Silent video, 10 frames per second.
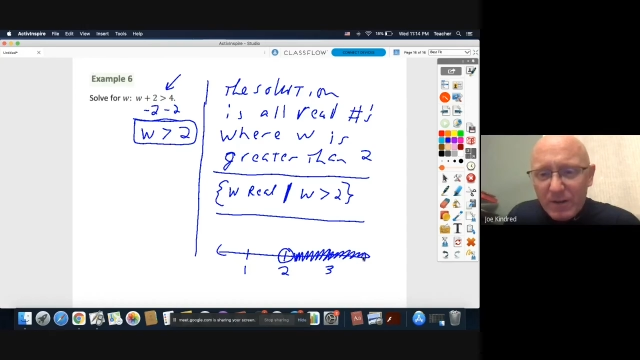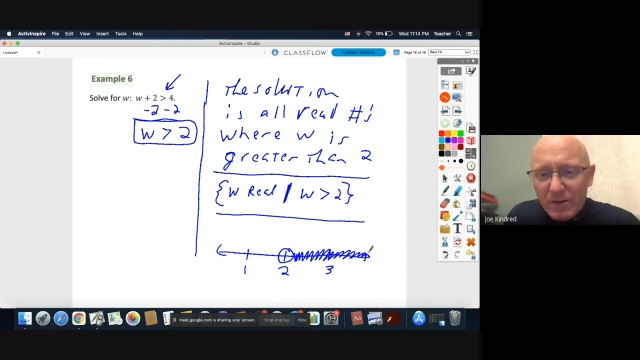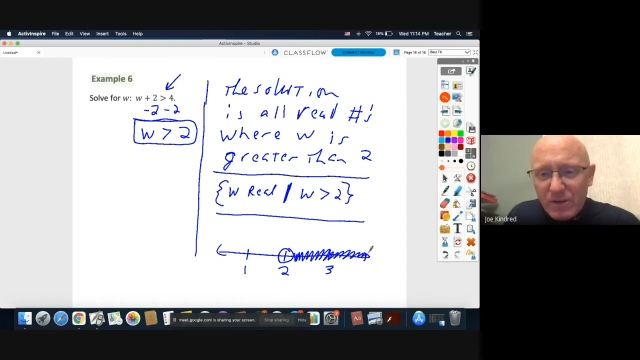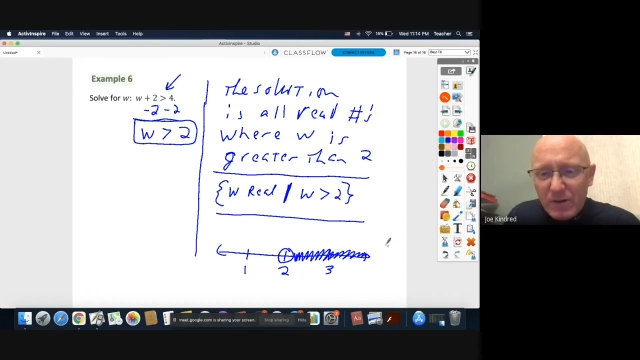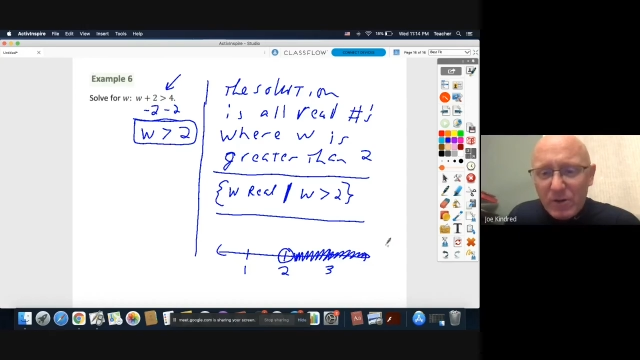
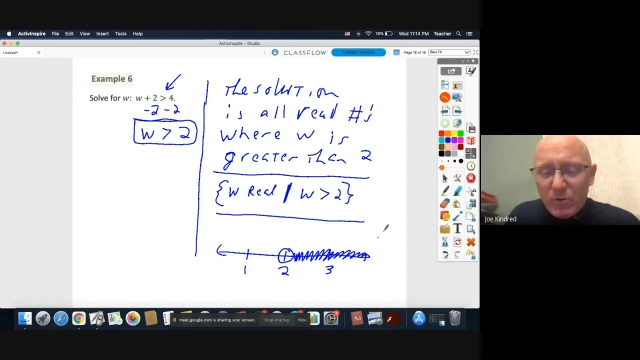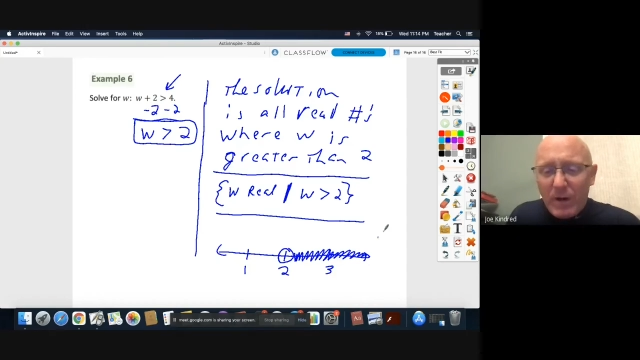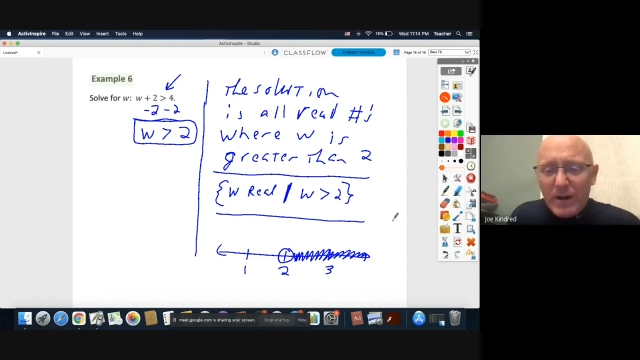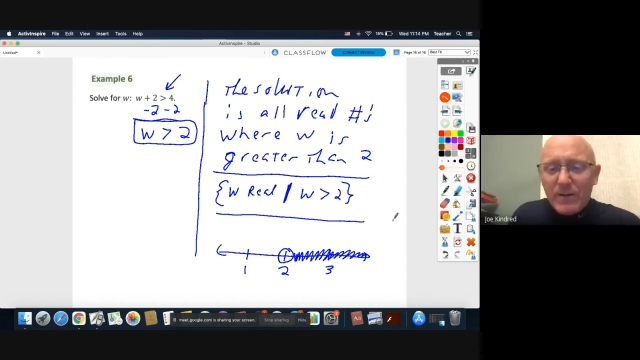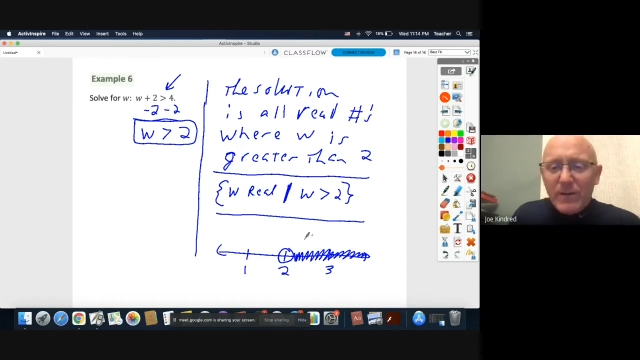Shade to the
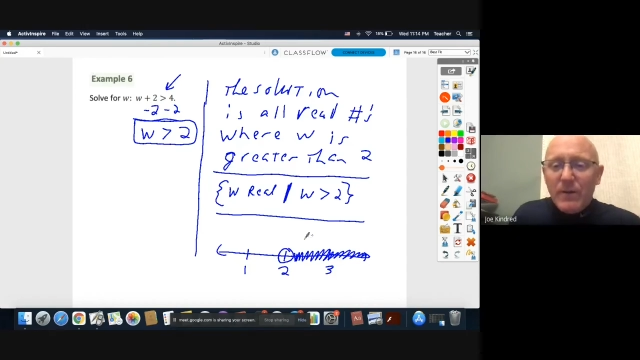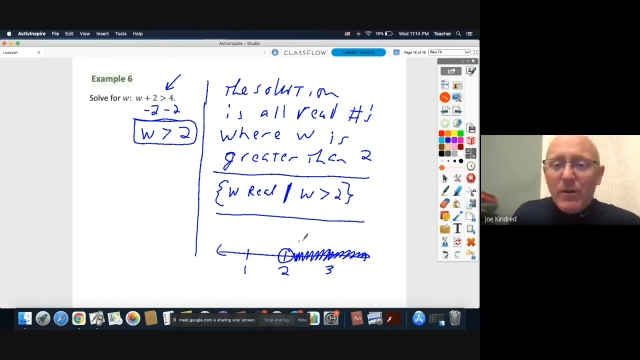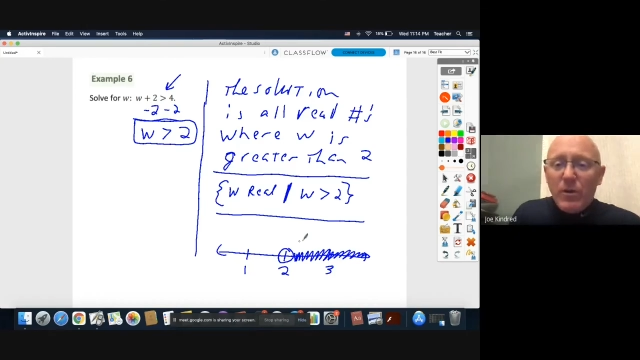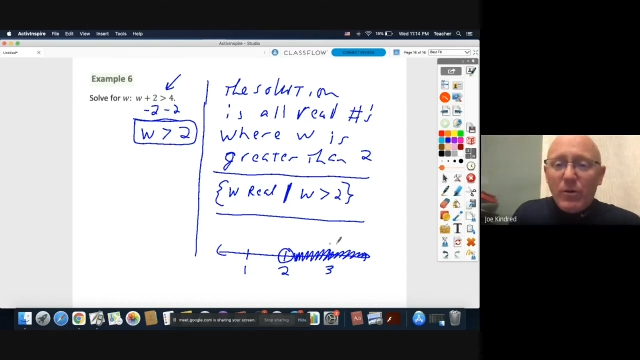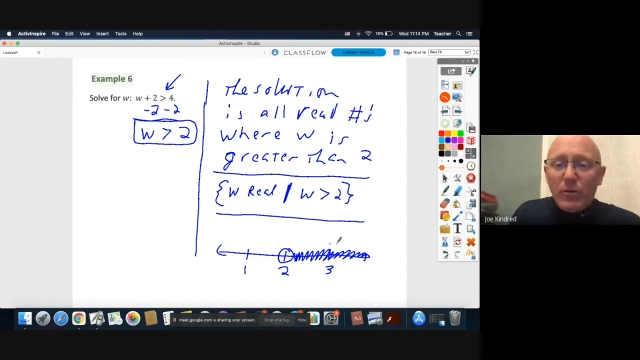right.
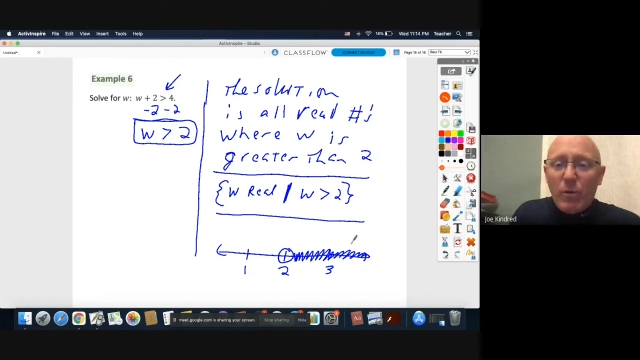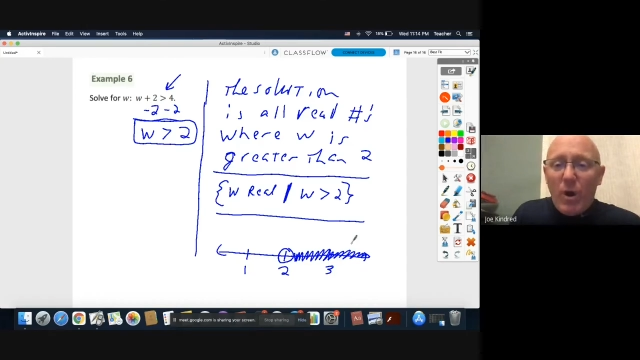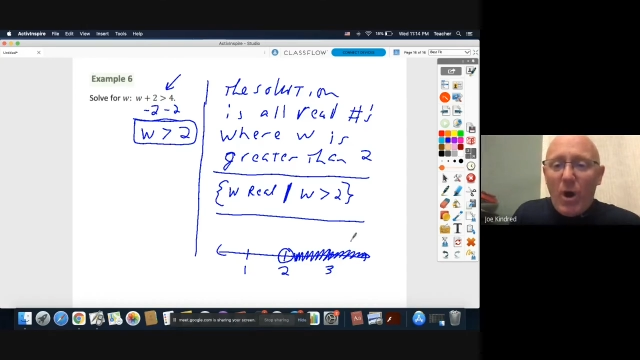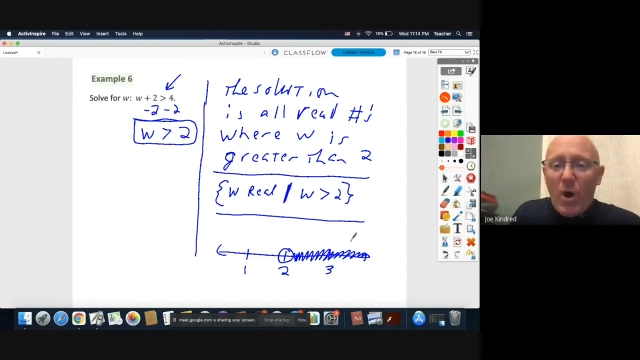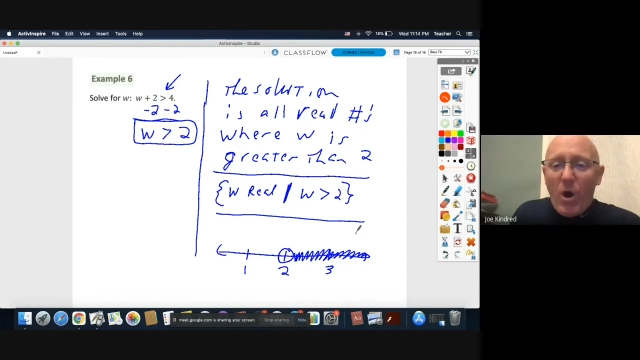So
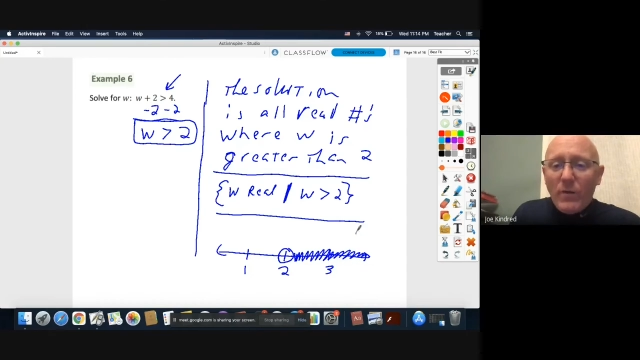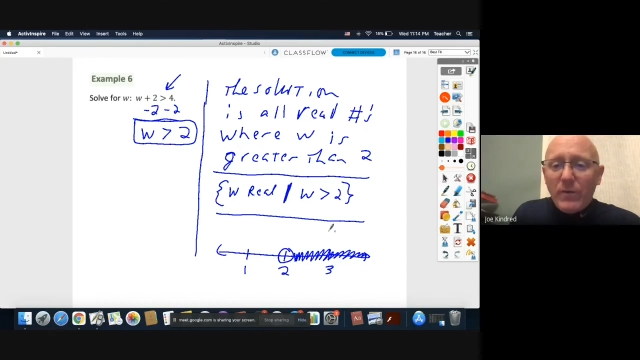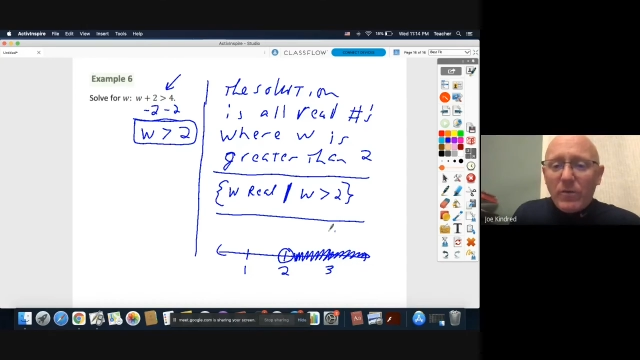all the